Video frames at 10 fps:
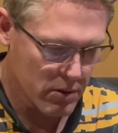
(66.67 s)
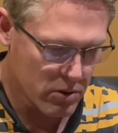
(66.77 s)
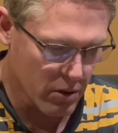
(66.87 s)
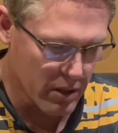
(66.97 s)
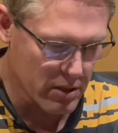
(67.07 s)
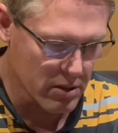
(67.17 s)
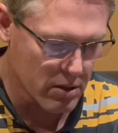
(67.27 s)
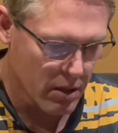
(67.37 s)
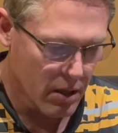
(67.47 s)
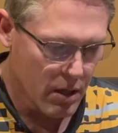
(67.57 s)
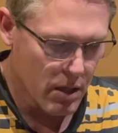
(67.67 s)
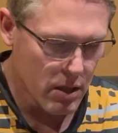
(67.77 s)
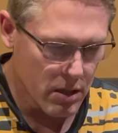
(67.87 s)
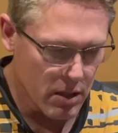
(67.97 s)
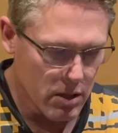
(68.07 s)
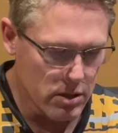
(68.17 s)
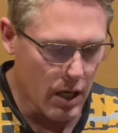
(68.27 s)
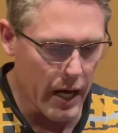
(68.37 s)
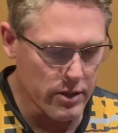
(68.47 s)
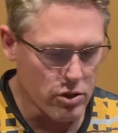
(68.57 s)
So this is
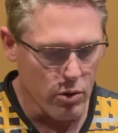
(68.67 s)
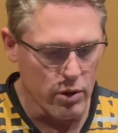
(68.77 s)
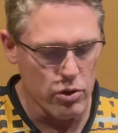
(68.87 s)
not so